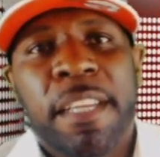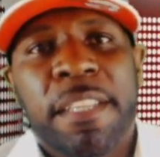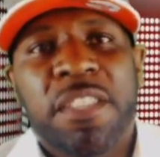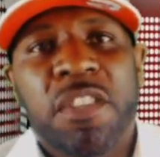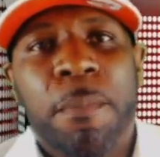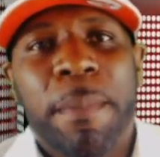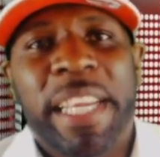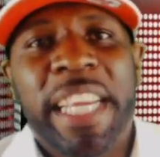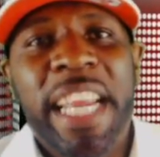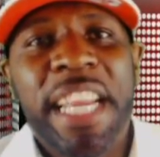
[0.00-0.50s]

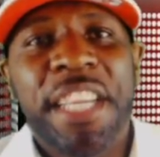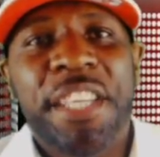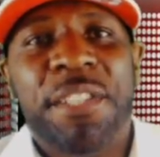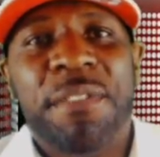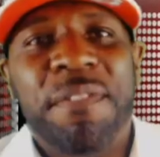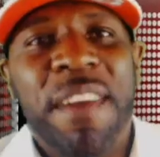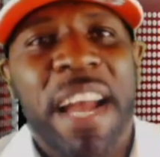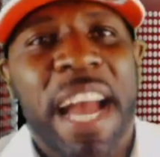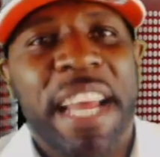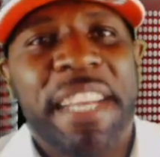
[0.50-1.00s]
So
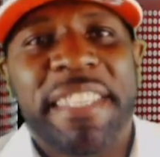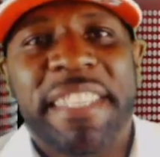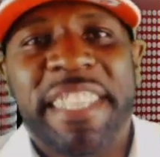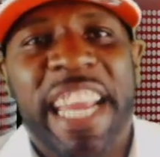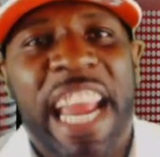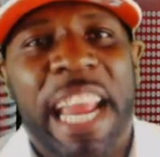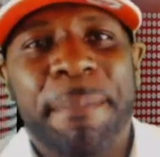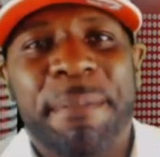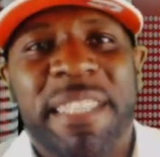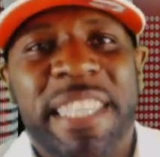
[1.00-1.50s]
McKinney's finest
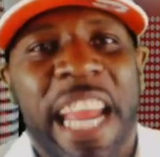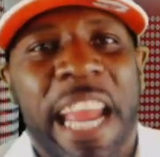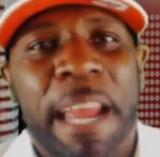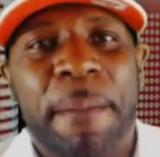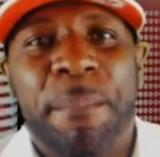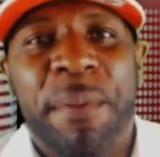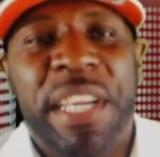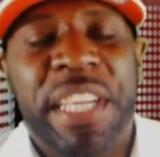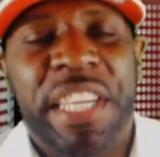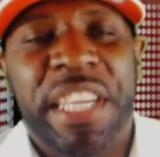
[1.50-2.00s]
came
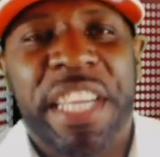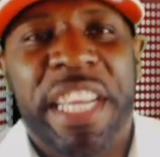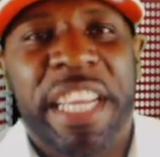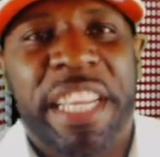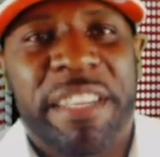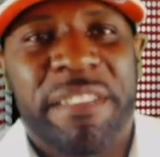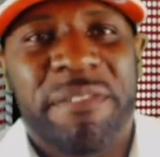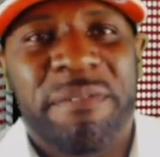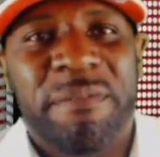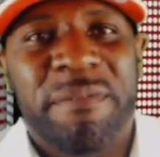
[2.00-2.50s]
stampeding
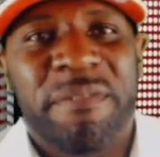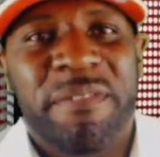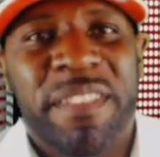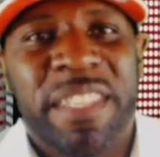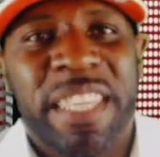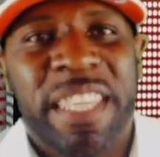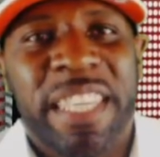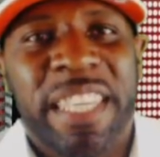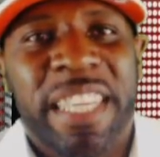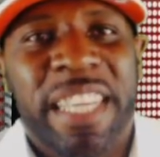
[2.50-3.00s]
in.
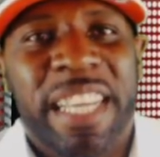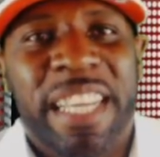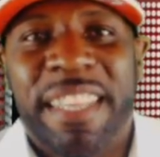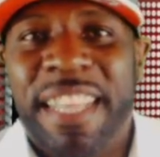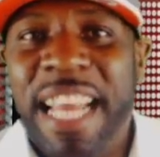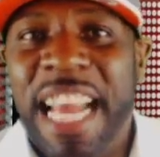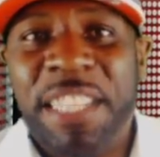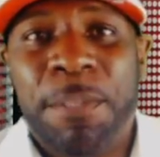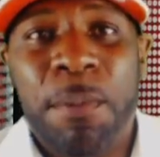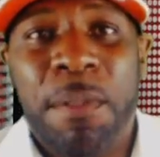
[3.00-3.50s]

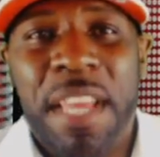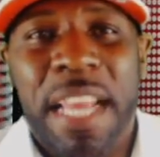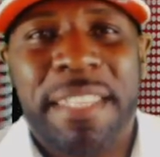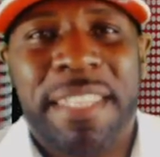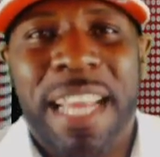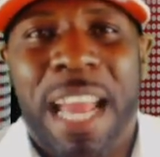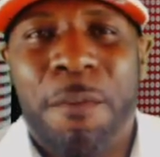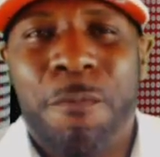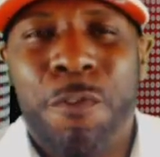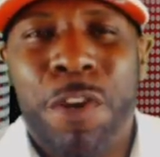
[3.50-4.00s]
And that's when
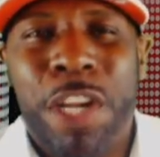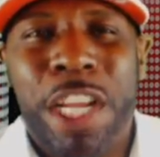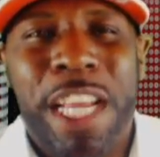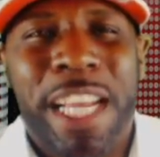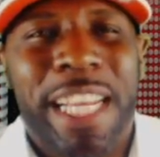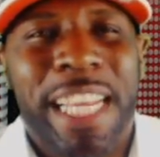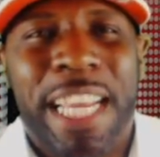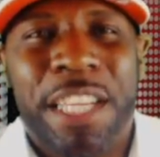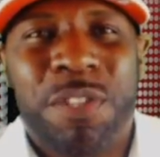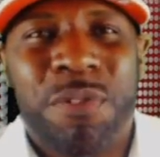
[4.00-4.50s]
things got
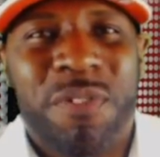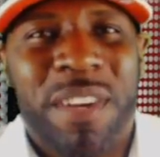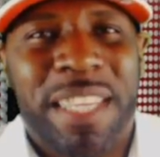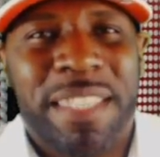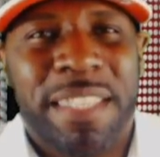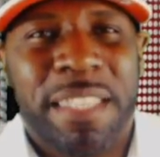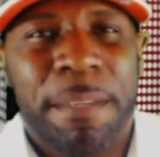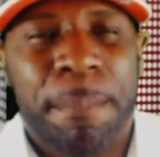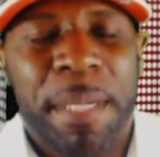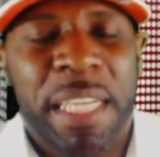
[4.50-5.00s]
really
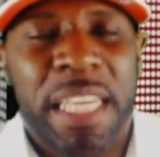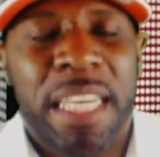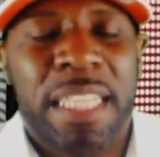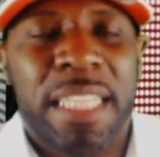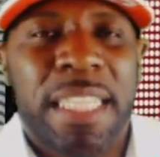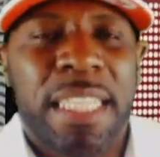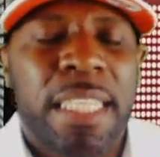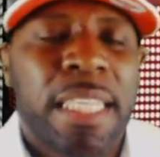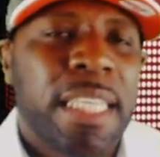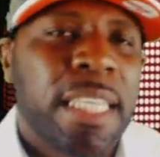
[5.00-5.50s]
interesting
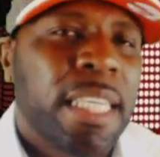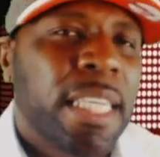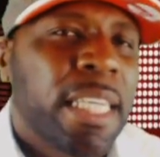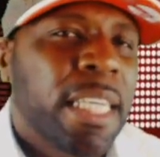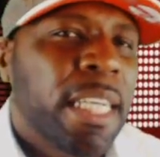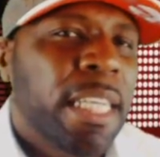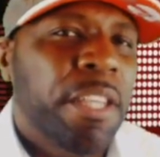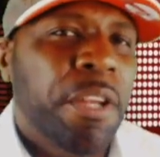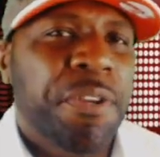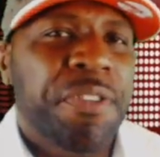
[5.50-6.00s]
because
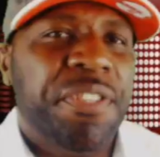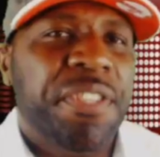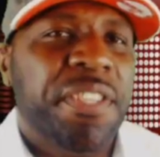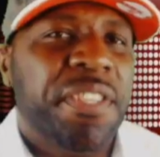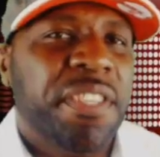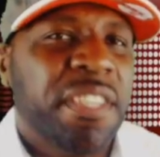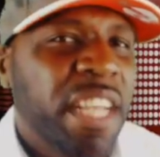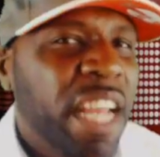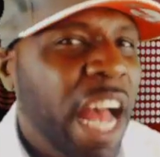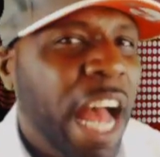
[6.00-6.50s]
there's
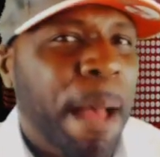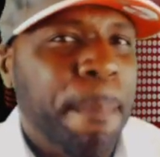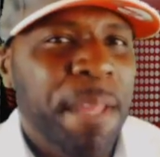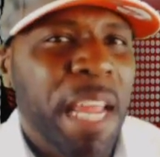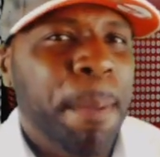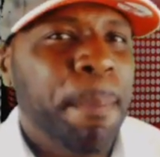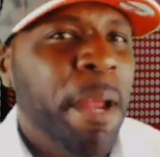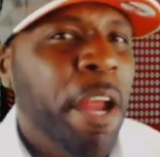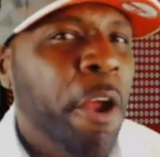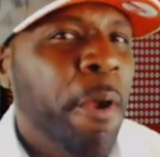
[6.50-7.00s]
this cop
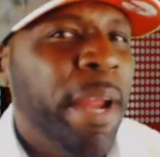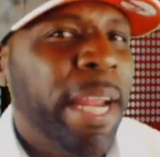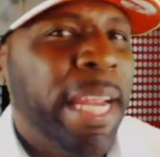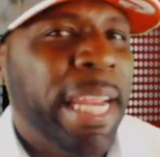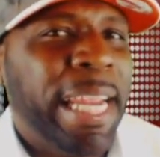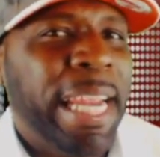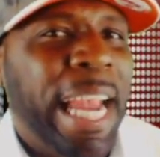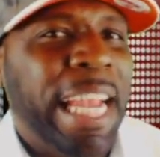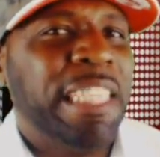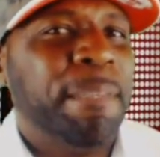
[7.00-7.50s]
named
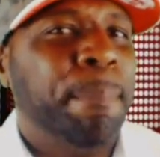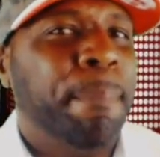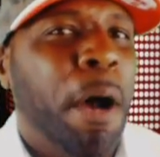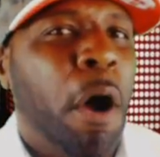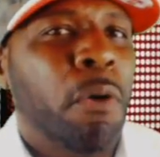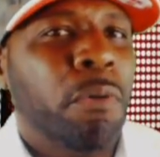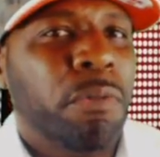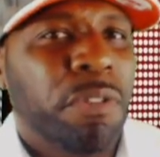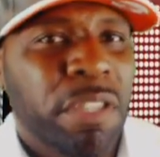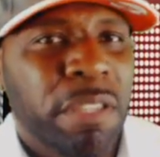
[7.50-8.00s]
Eric
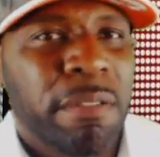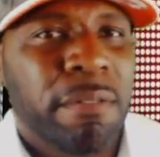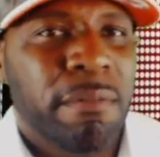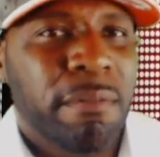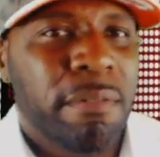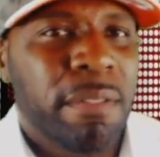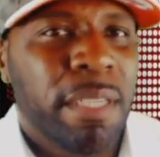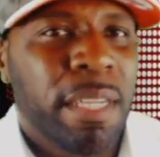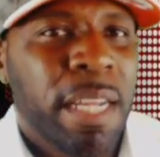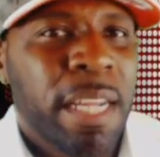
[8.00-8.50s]
Casebolt.
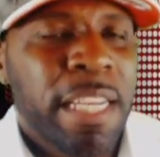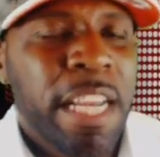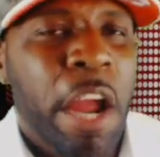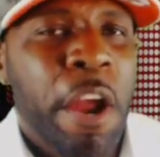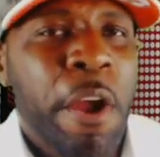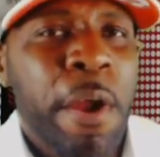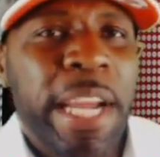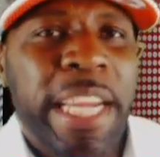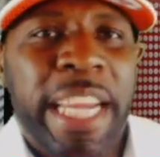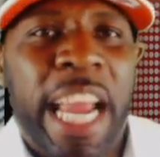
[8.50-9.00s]

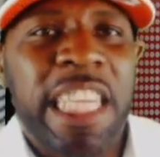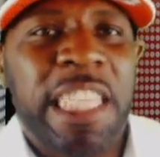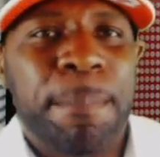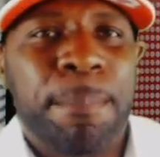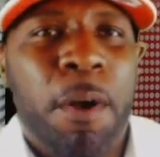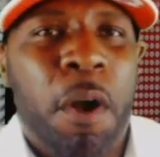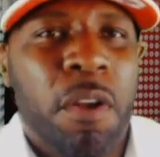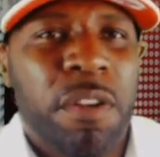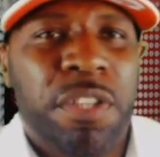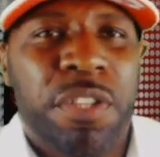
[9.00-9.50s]
Now, Eric
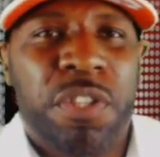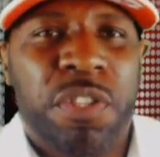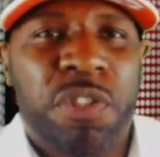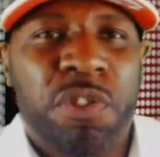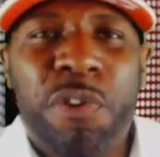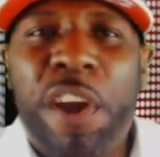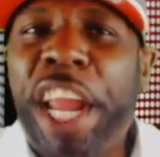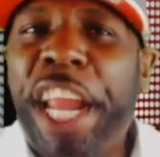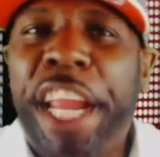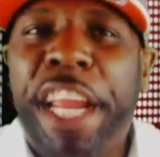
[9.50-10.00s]
Casebolt is
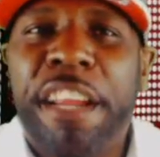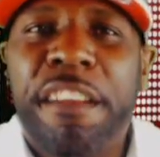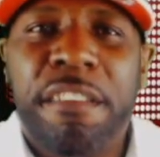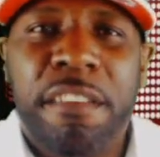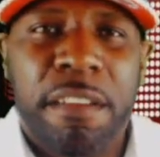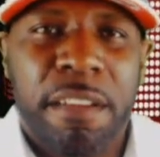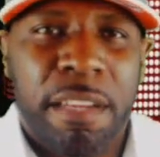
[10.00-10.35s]
trained.